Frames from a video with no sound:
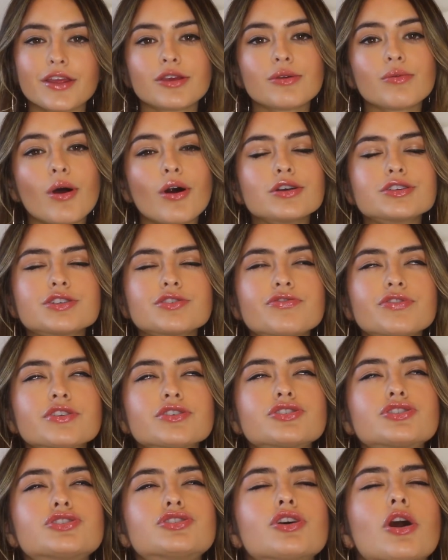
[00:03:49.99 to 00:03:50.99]
You also
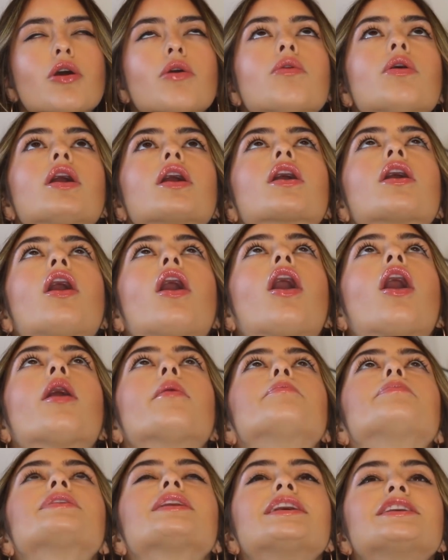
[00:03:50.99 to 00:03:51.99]
feel so
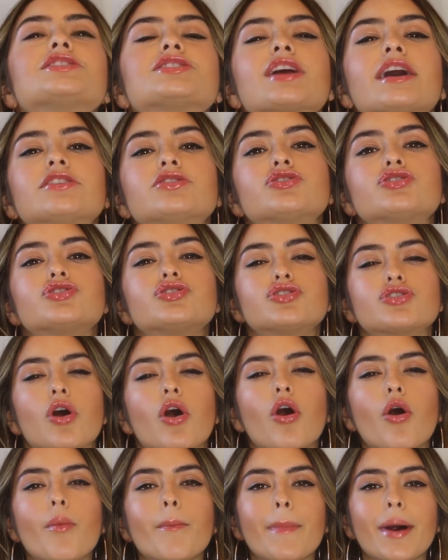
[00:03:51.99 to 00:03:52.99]
accomplished and
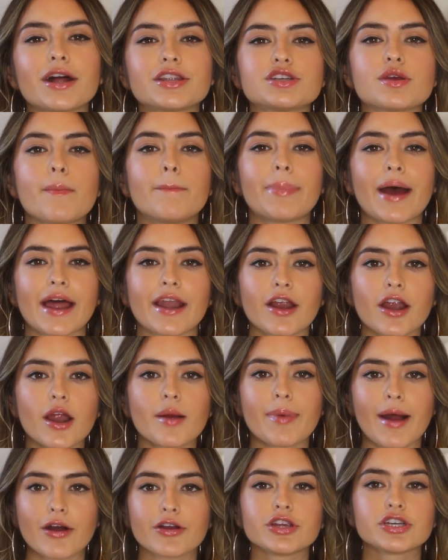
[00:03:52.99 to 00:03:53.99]
so much better
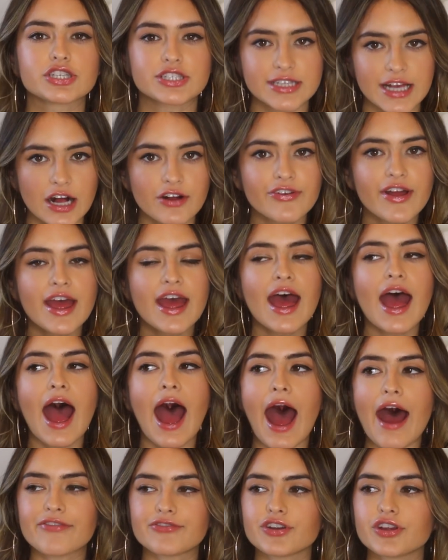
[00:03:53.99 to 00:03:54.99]
about yourself
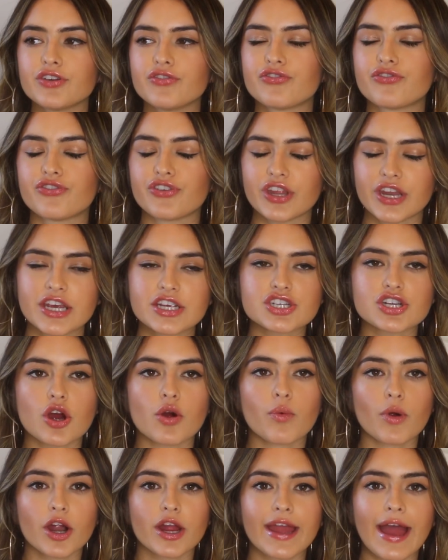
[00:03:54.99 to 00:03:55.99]
after you finish
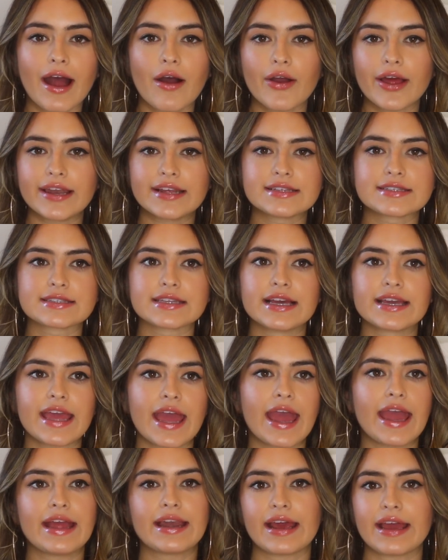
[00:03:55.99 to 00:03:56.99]
a workout and it's like
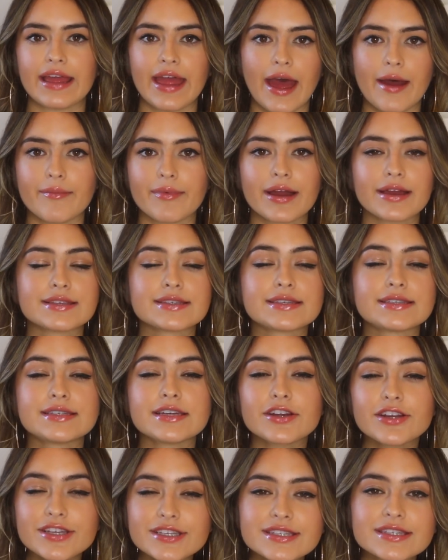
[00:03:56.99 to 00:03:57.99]
8 a.m.
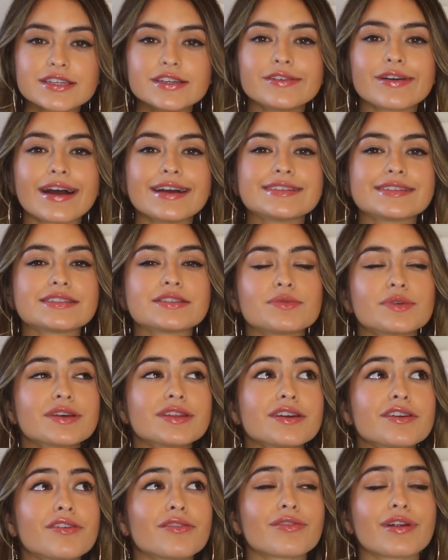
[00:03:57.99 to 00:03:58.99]
Seriously, you guys, it's one
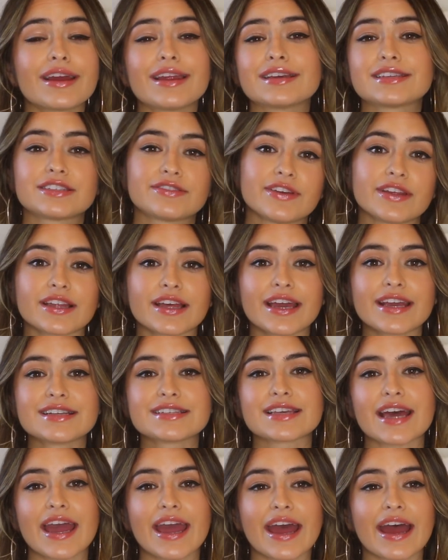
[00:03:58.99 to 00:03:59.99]
of the greatest
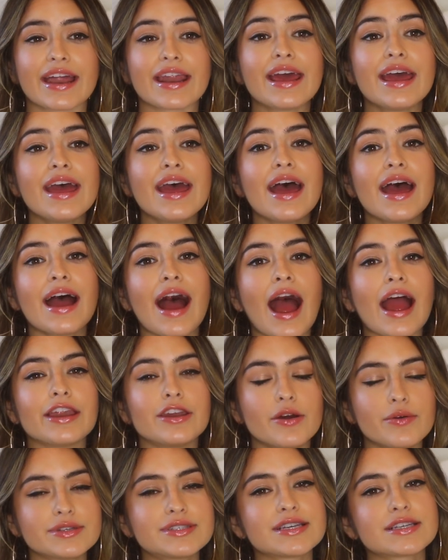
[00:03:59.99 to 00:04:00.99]
feelings and I
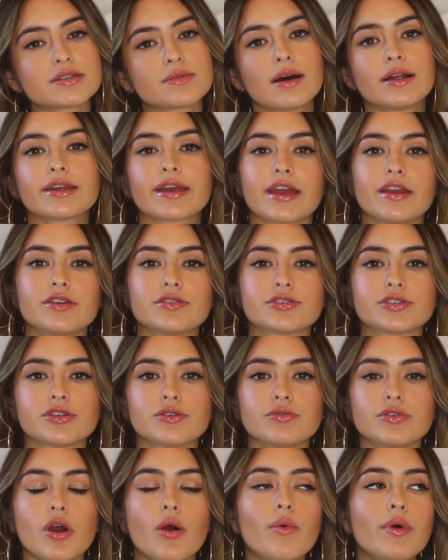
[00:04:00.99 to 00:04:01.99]
know it takes a while to get used
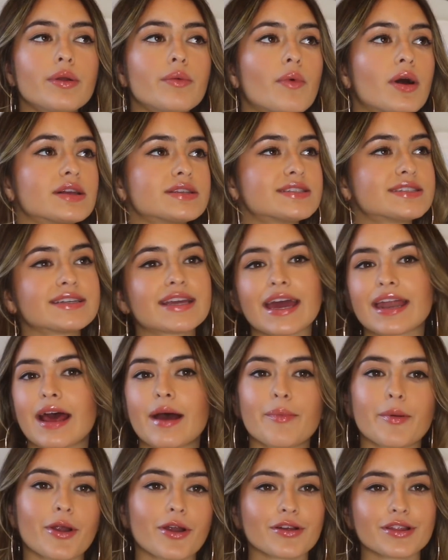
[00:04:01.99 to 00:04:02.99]
to. No one wants to get
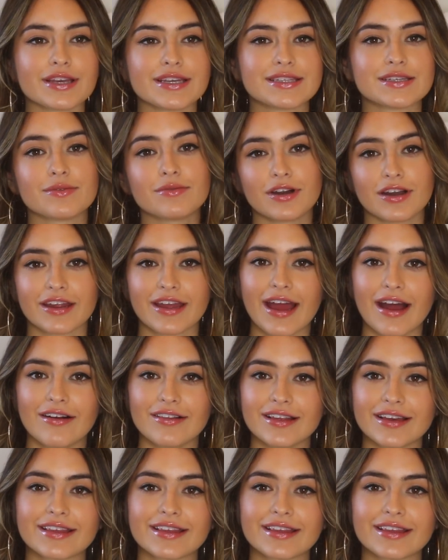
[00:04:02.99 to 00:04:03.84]
up early to work out.